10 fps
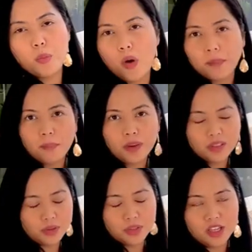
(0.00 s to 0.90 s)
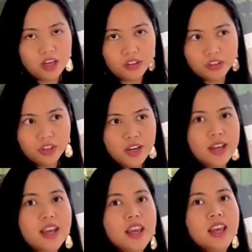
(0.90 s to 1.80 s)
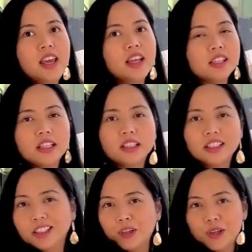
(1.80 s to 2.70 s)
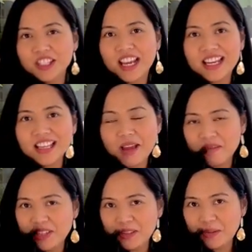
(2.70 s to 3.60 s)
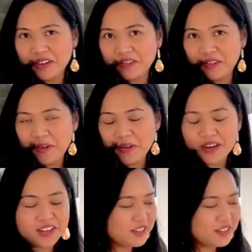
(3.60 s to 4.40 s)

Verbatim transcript: one part to the other it's not gonna cause any damage to our floor